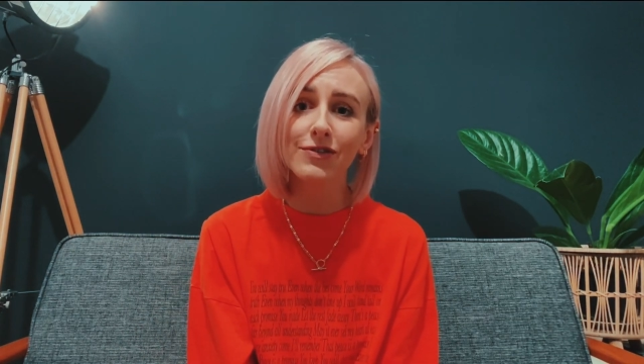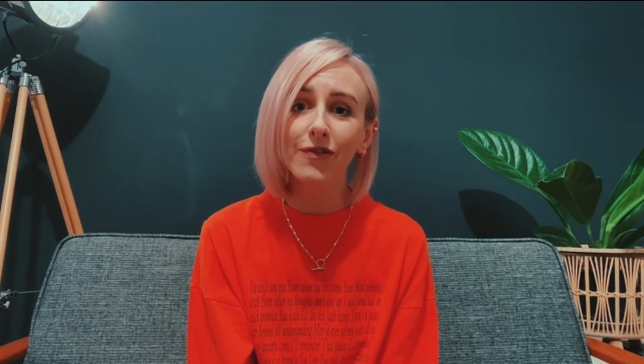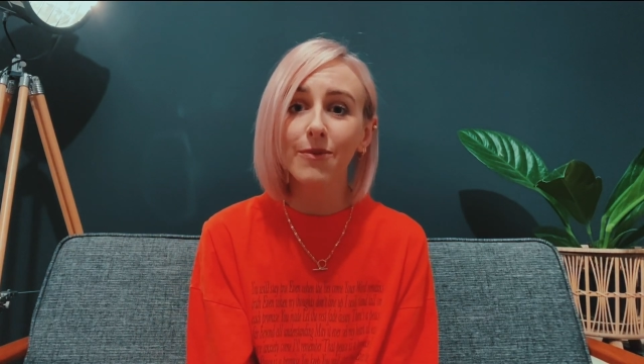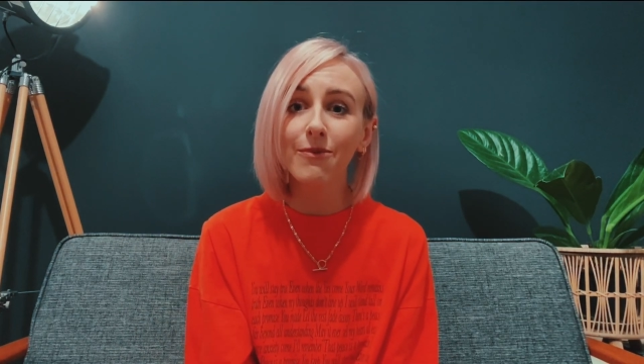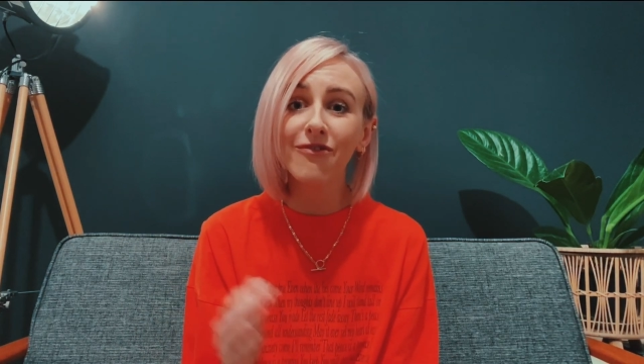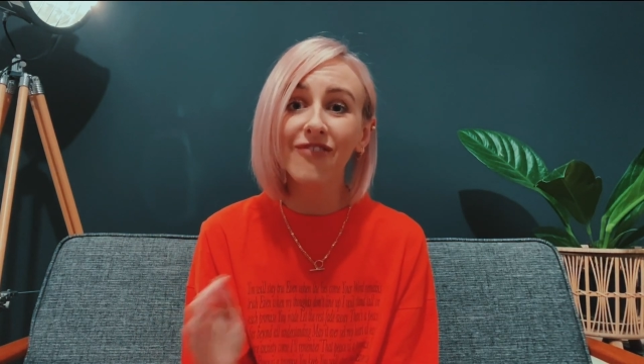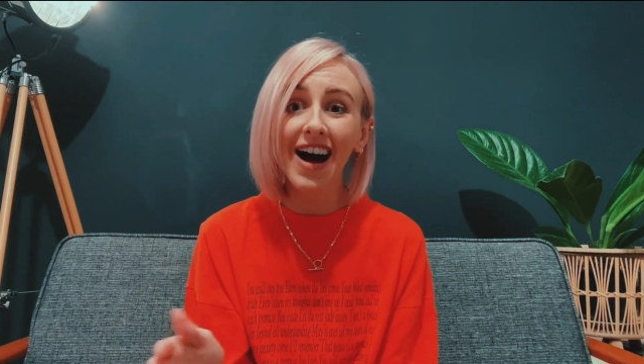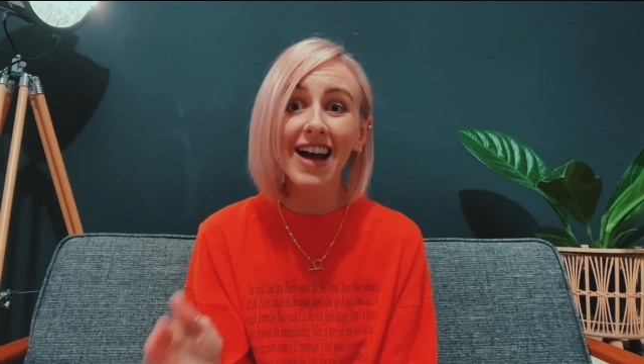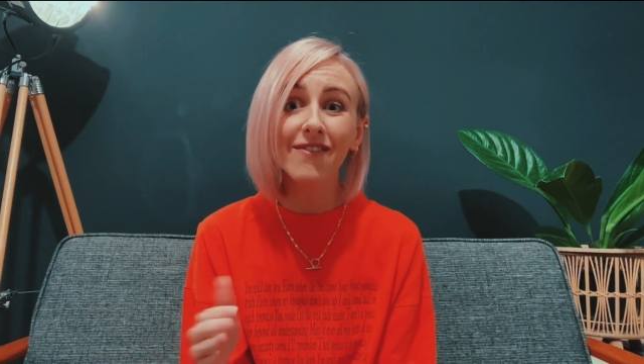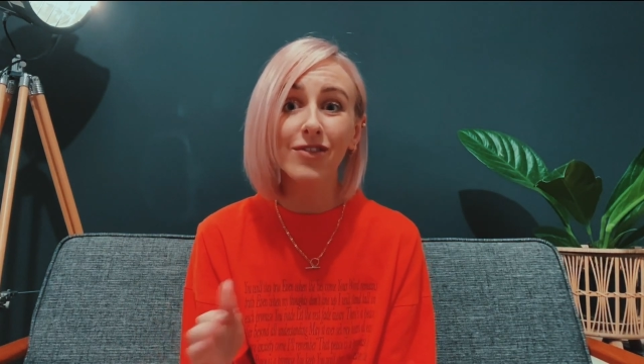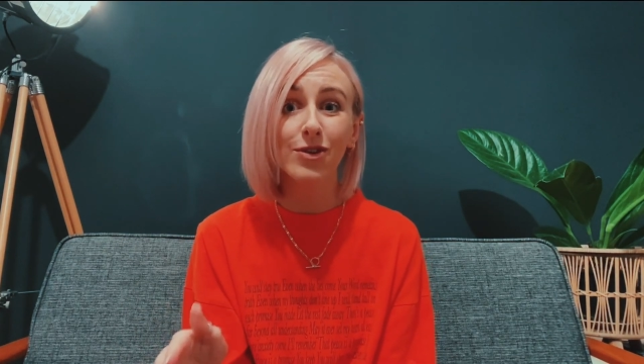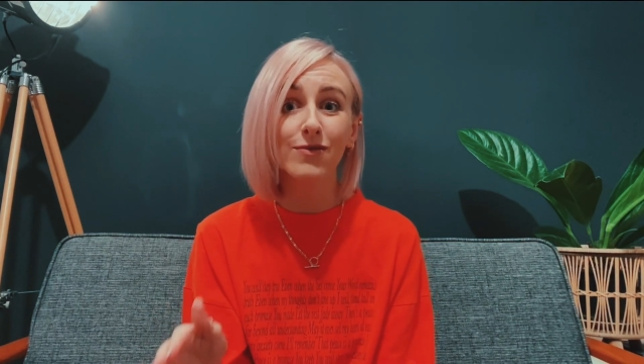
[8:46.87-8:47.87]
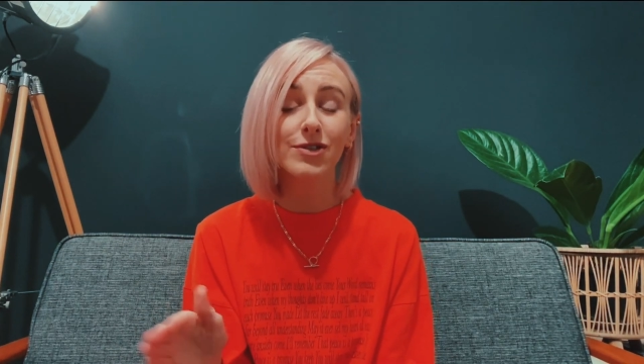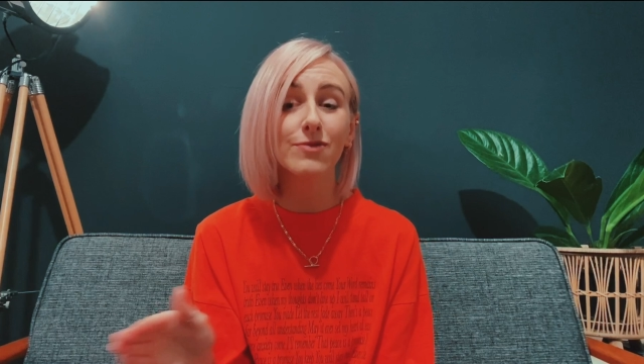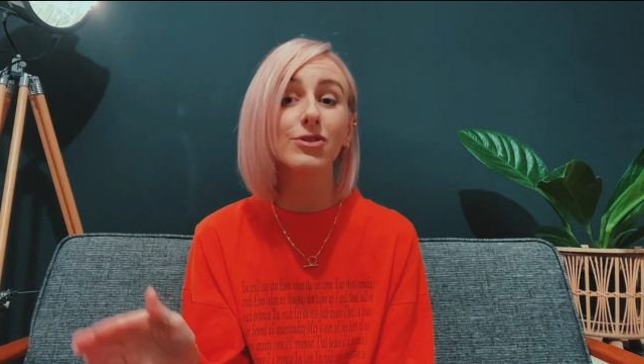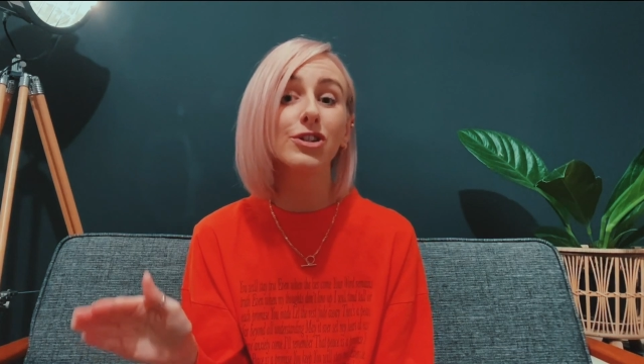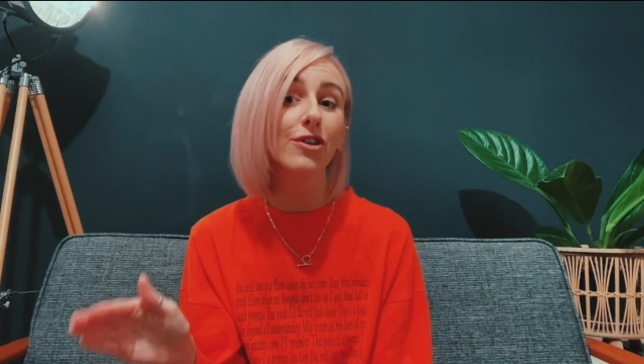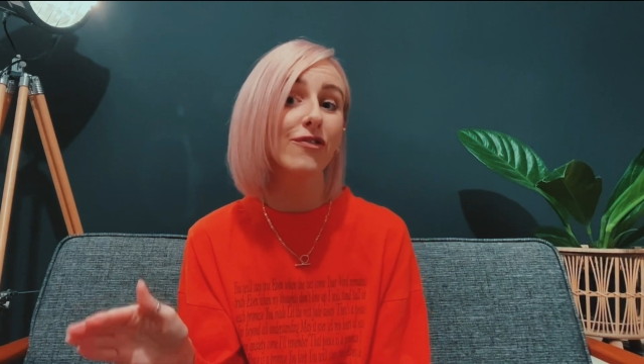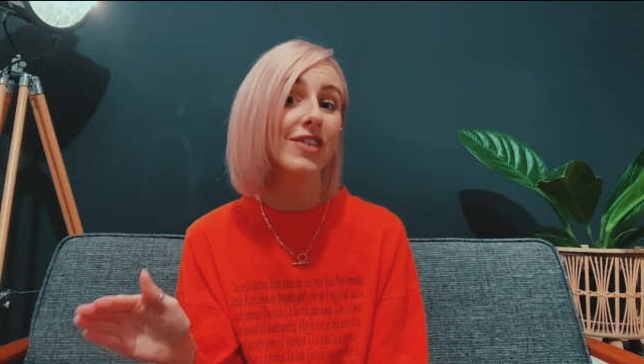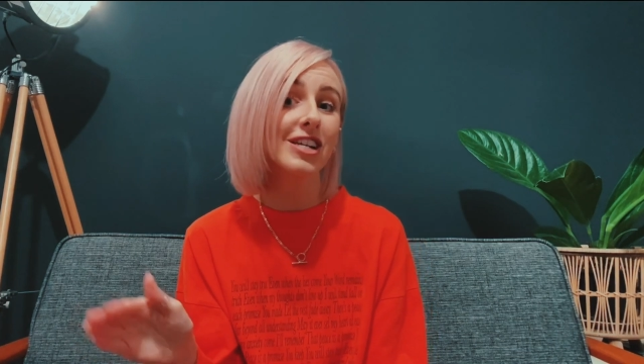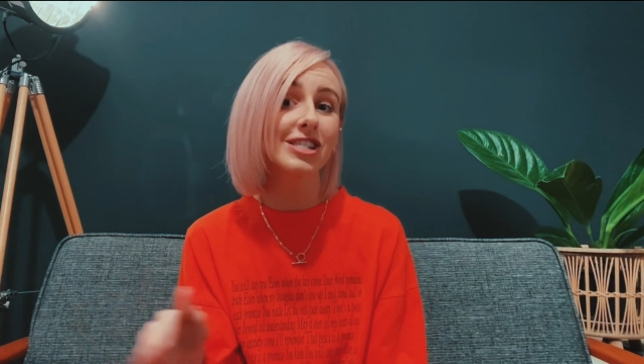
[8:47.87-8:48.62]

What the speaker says: from 5 loaves and 2 fish.